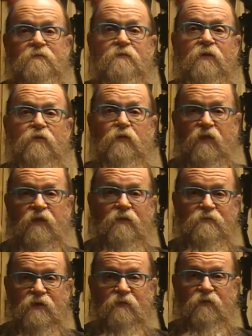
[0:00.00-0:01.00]
3
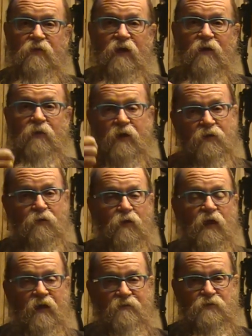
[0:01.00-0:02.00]
thumbs up for that, but I don't
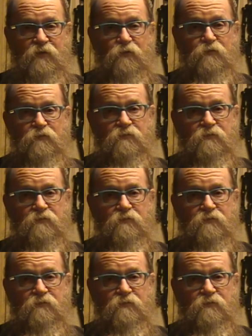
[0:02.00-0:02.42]
only have 2.